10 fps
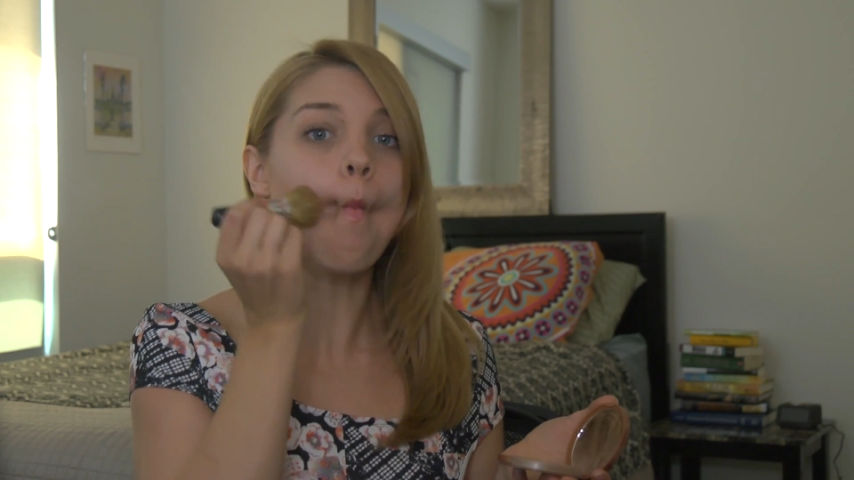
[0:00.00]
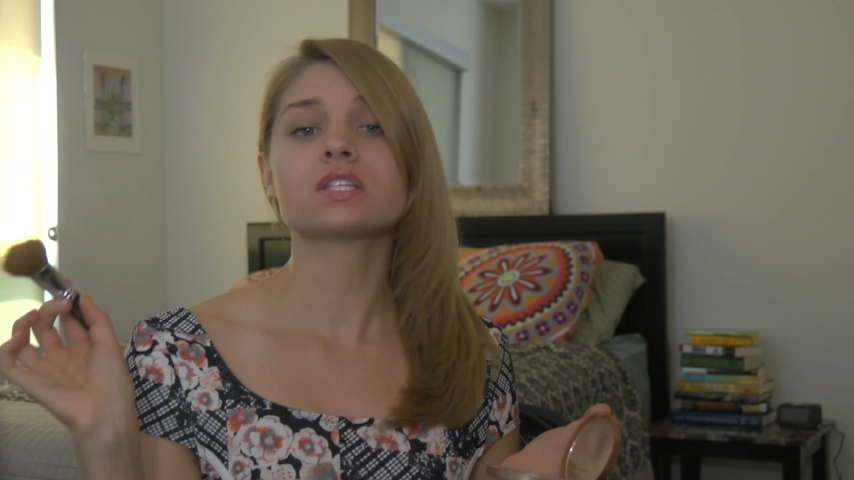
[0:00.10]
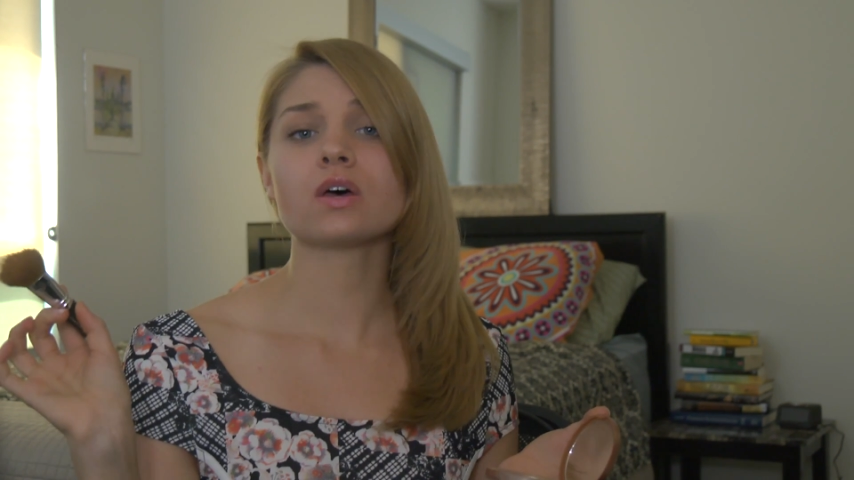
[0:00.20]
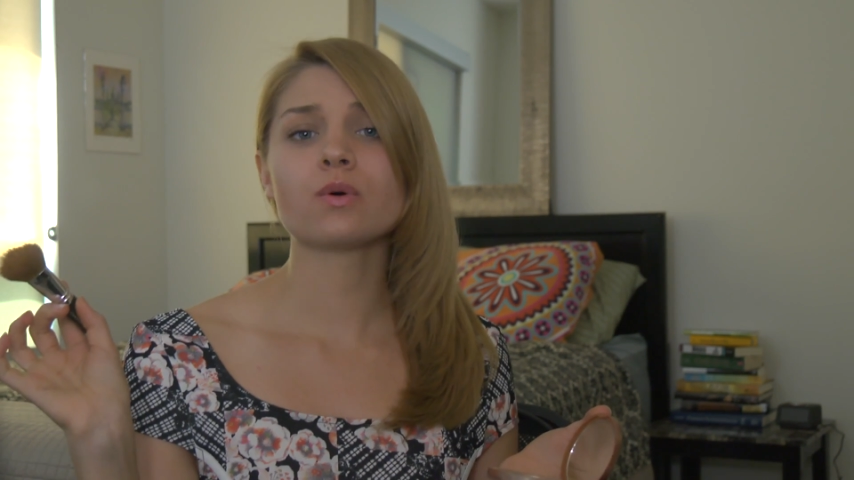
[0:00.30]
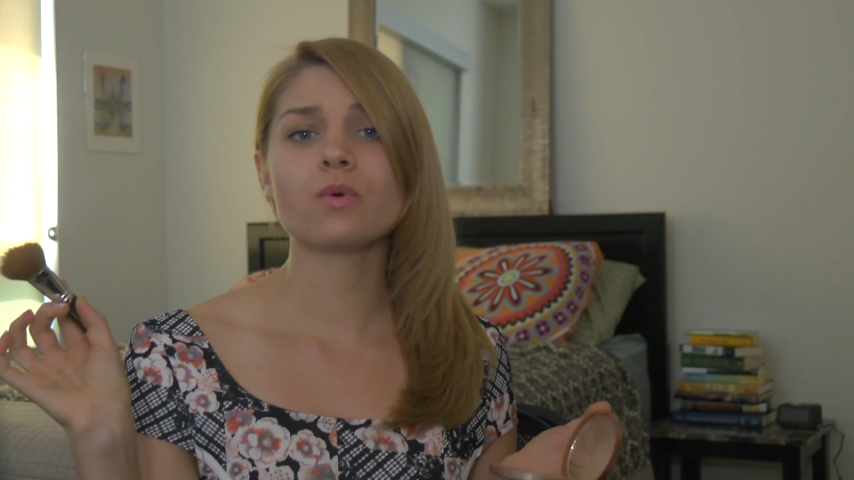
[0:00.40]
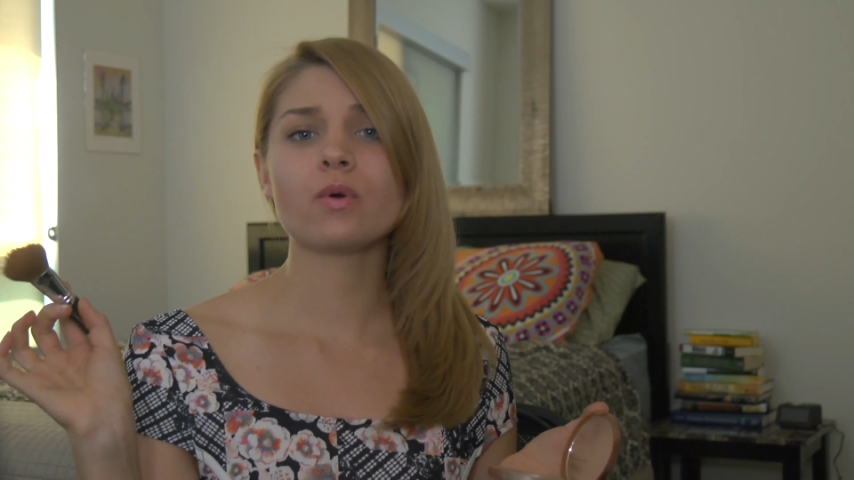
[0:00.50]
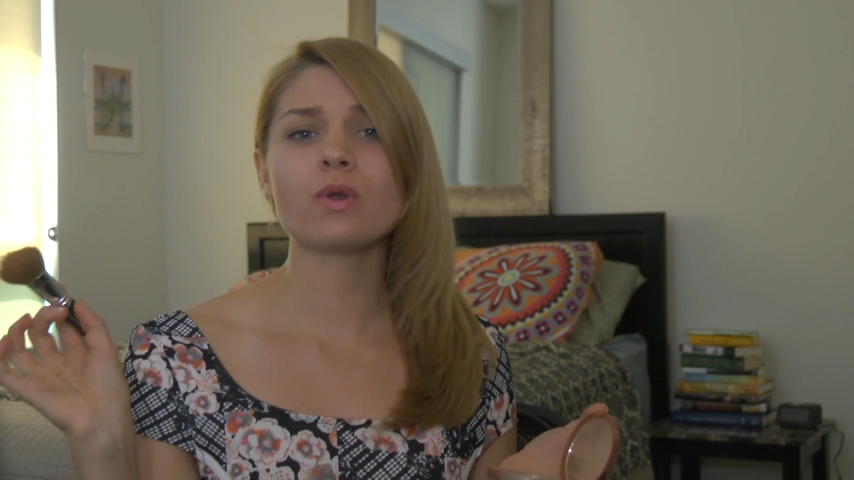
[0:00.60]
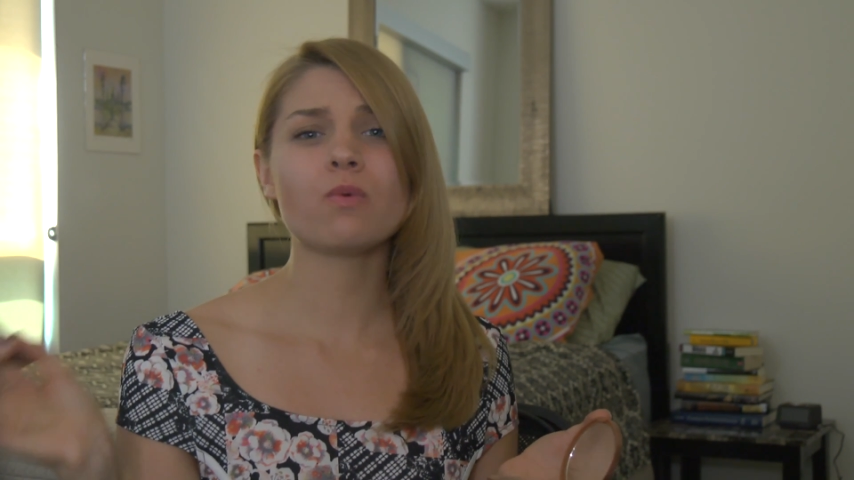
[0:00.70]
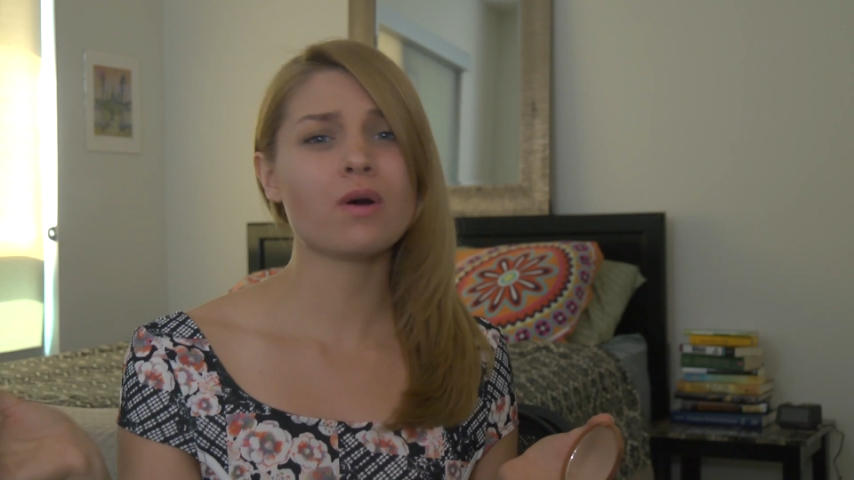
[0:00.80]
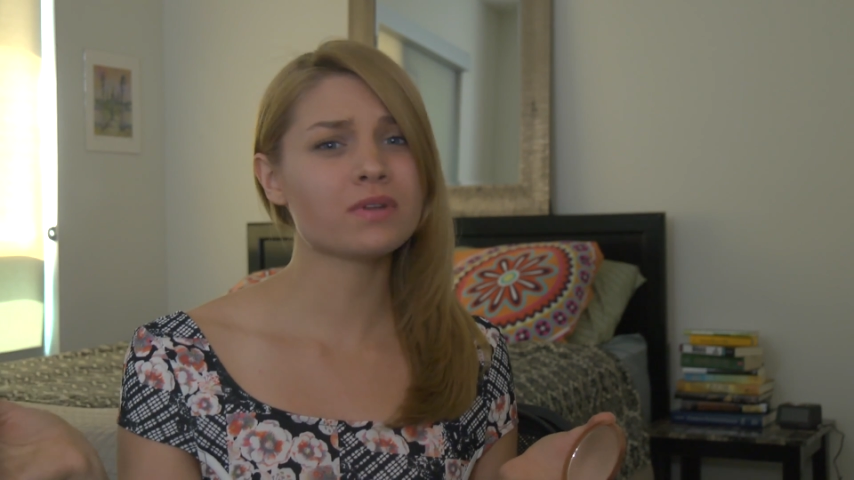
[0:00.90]
So,
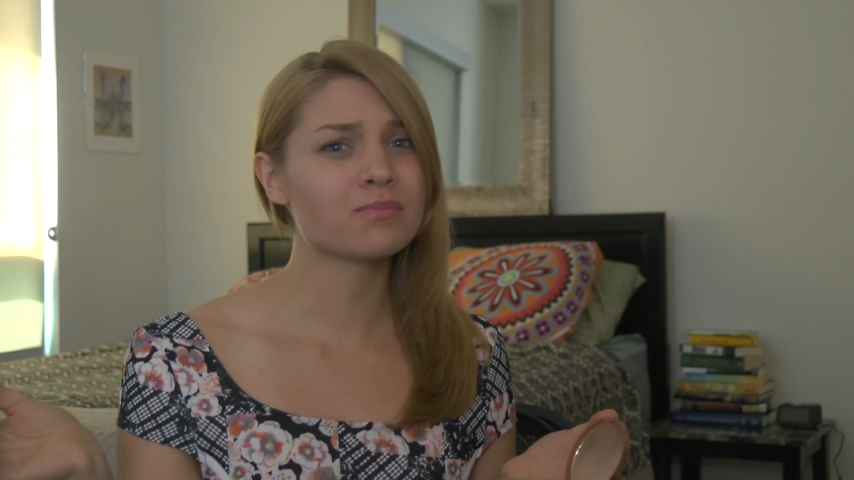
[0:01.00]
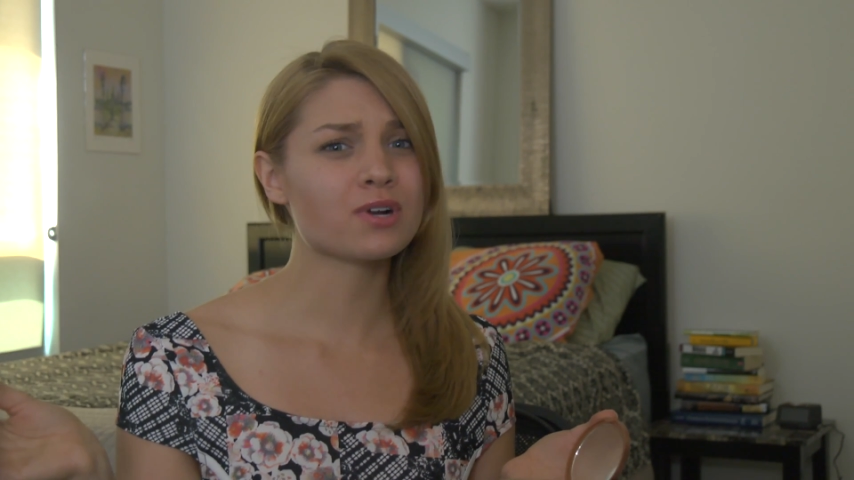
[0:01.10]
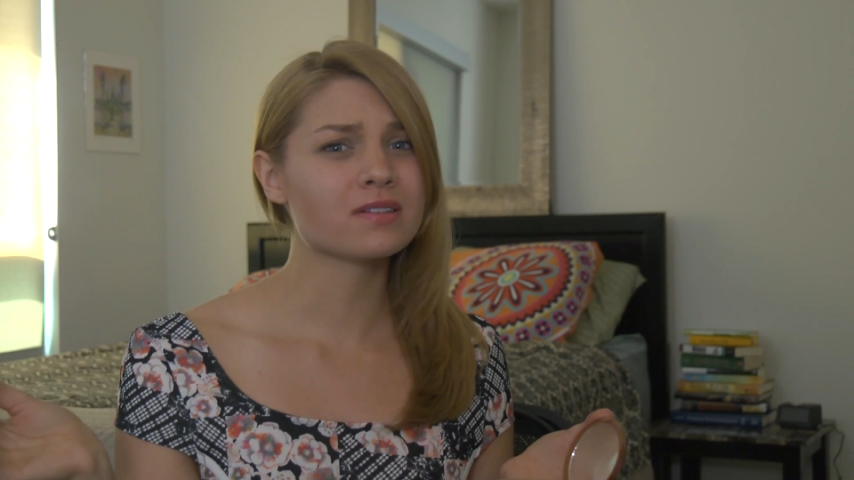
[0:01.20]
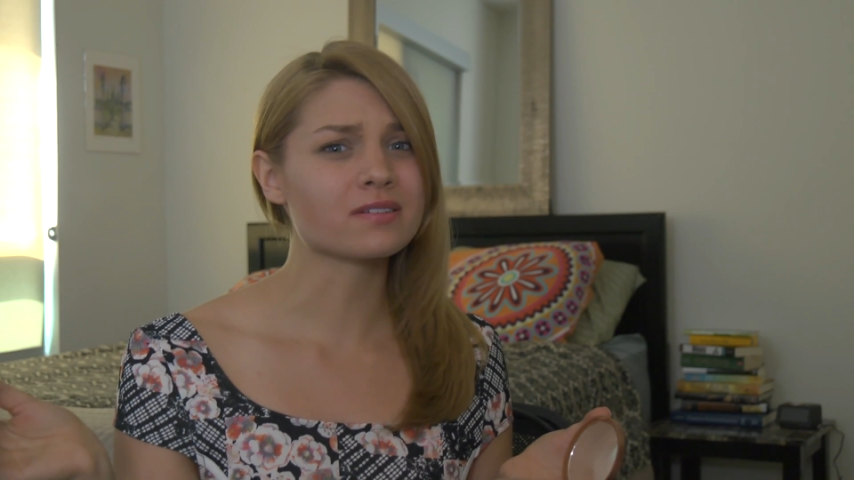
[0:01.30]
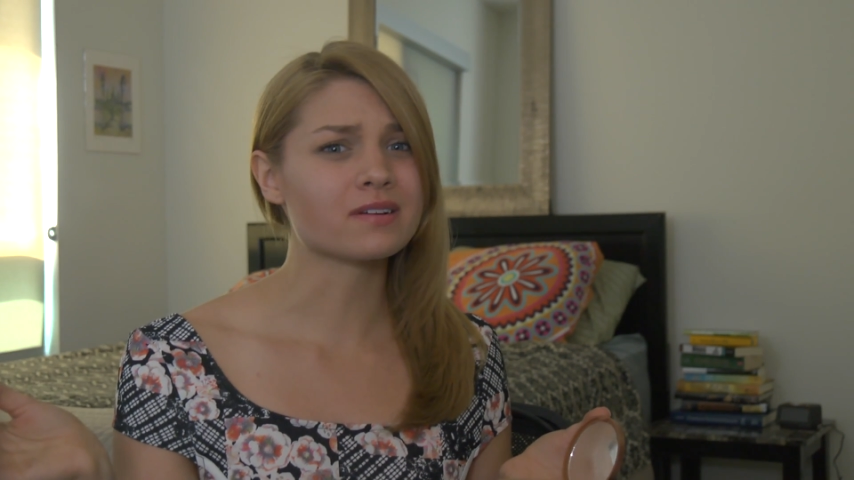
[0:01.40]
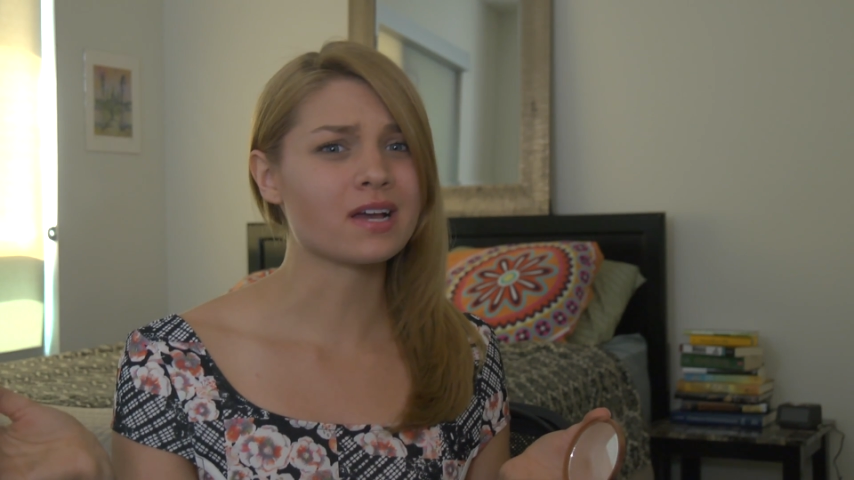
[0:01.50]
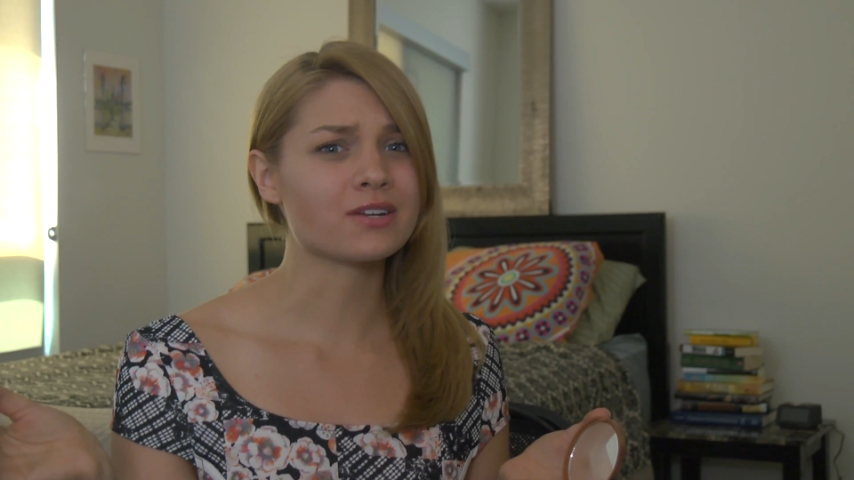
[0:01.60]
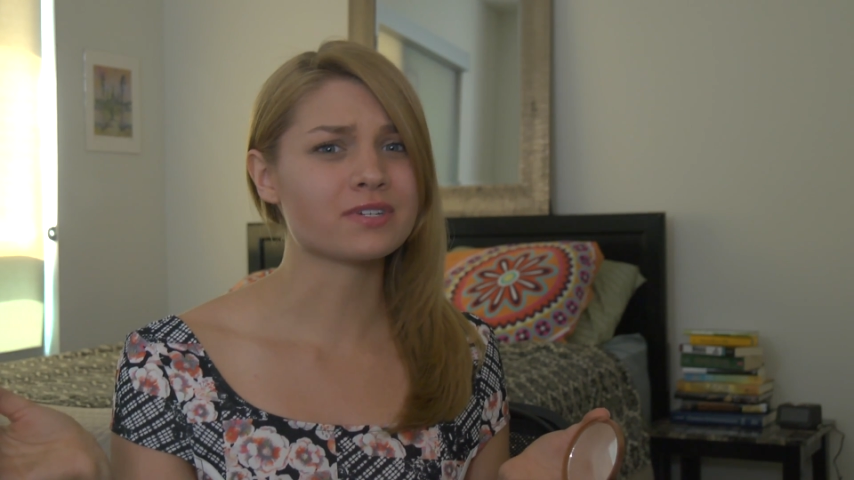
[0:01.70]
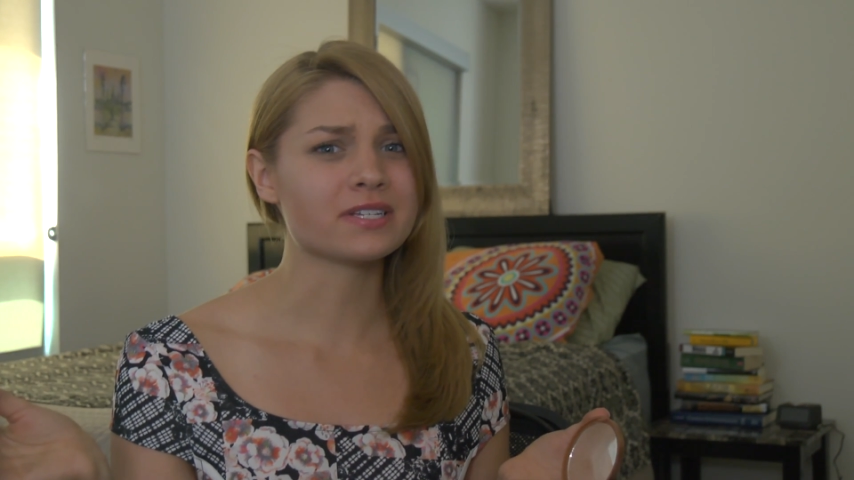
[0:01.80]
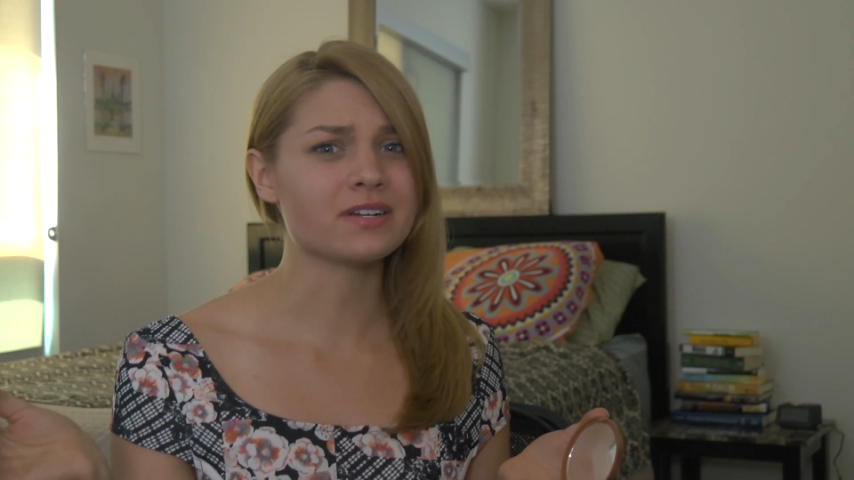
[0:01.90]
we won't need bronzer in
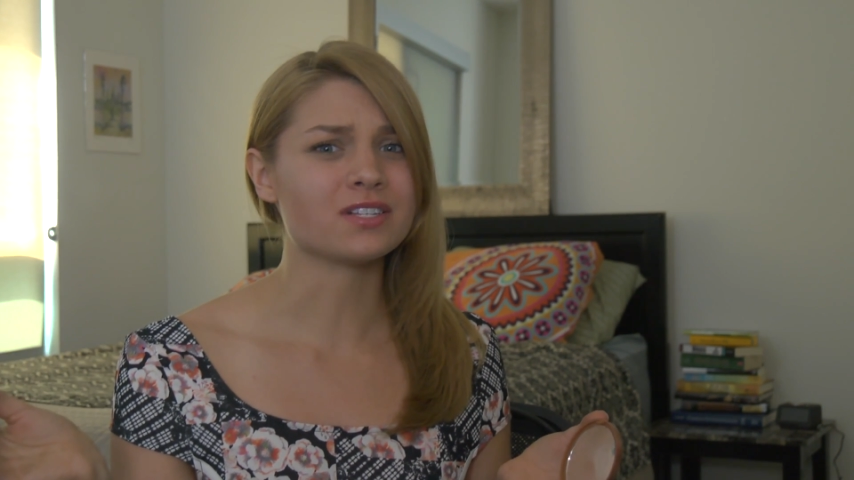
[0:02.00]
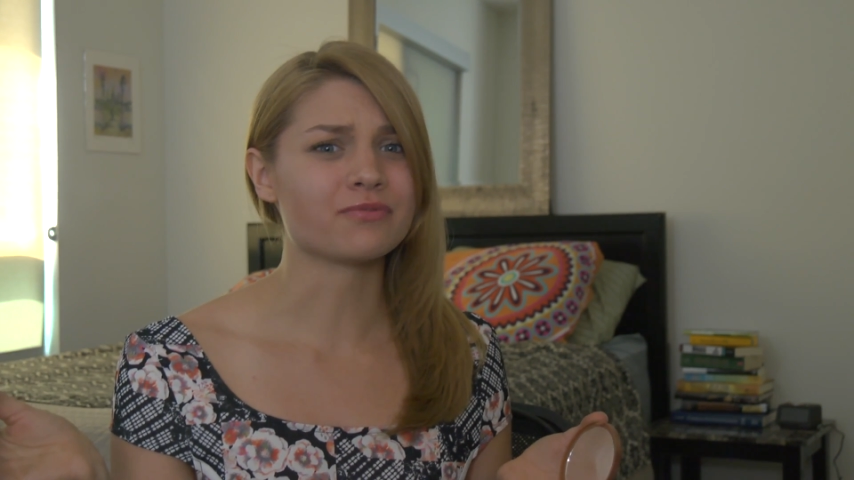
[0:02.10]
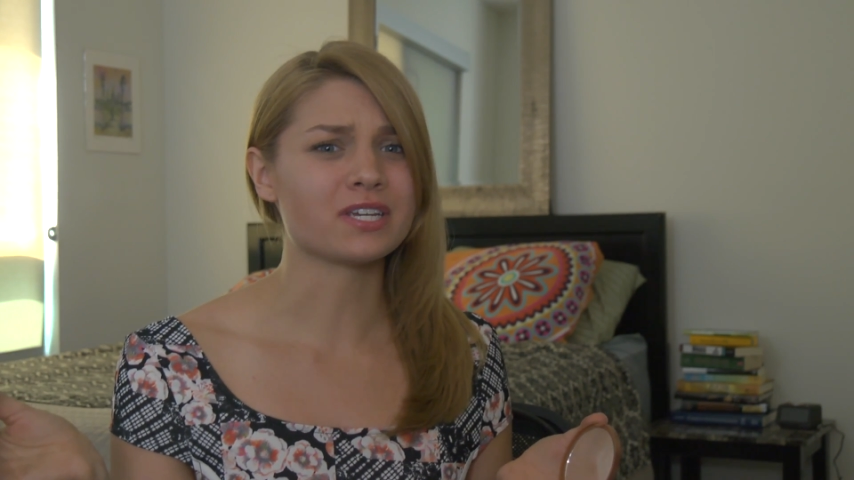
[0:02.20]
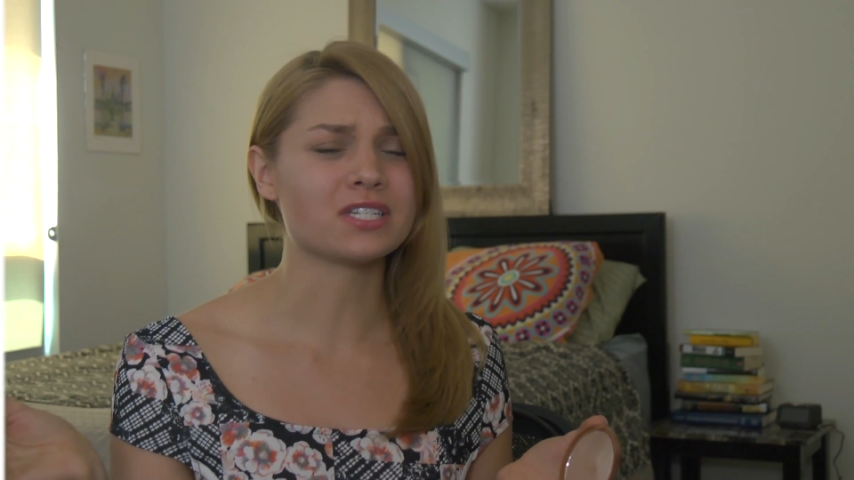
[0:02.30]
100 years if we